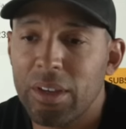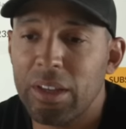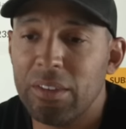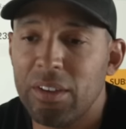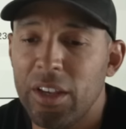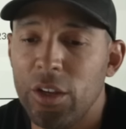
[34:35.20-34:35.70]

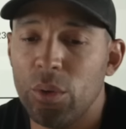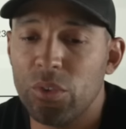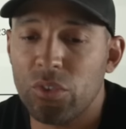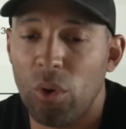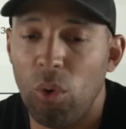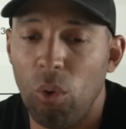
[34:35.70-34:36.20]

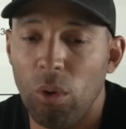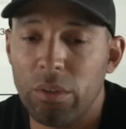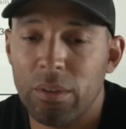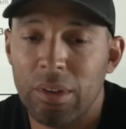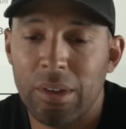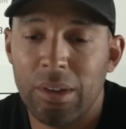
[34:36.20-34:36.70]
continues to
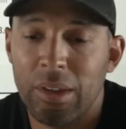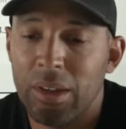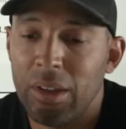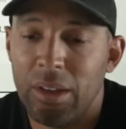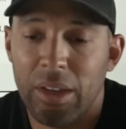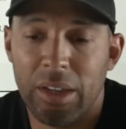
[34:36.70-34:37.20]
hold.
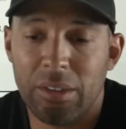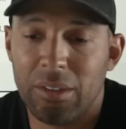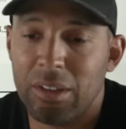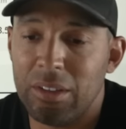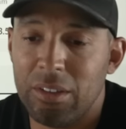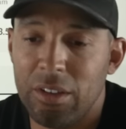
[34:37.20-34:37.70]
It
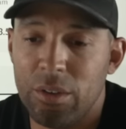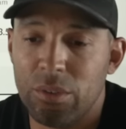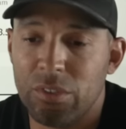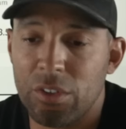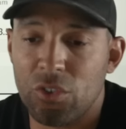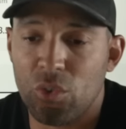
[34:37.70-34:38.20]

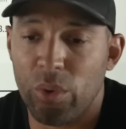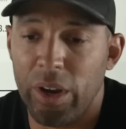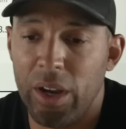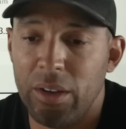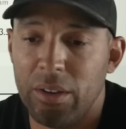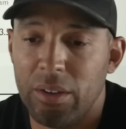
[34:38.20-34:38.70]
continues to
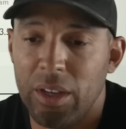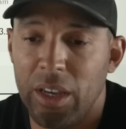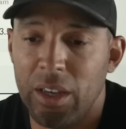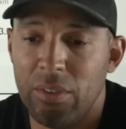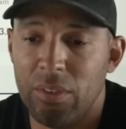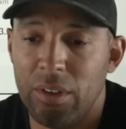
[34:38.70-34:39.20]
trade
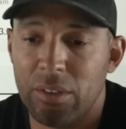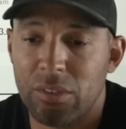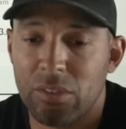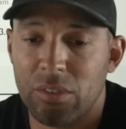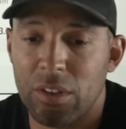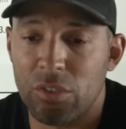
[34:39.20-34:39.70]
in
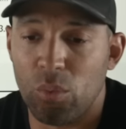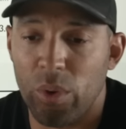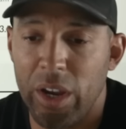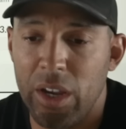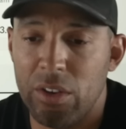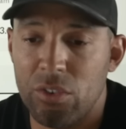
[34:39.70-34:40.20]
this
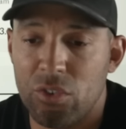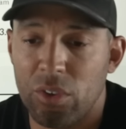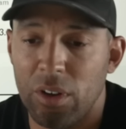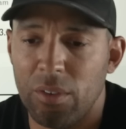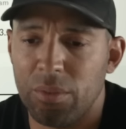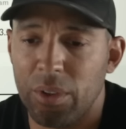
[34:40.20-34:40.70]
range
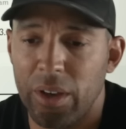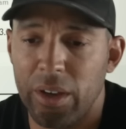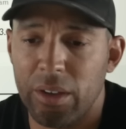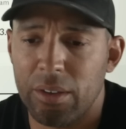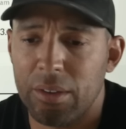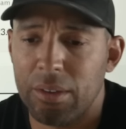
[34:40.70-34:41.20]
of
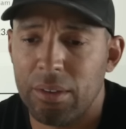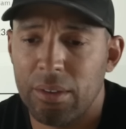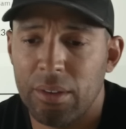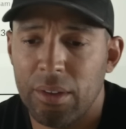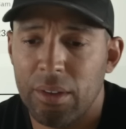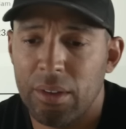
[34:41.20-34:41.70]
like
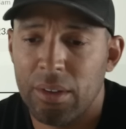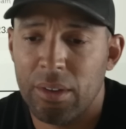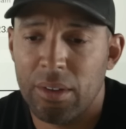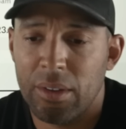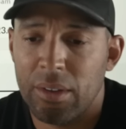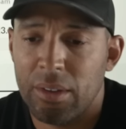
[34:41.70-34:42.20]

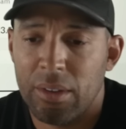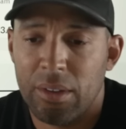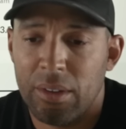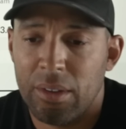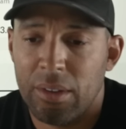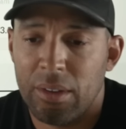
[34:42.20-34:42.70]

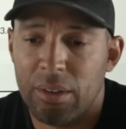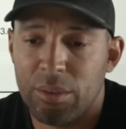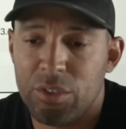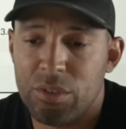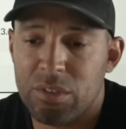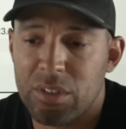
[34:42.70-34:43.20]

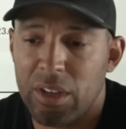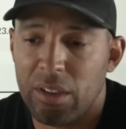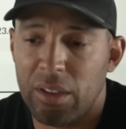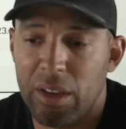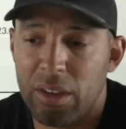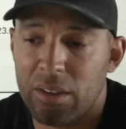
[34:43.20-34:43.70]
what you'd say,
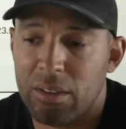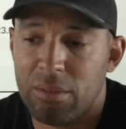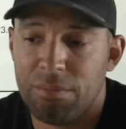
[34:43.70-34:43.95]
like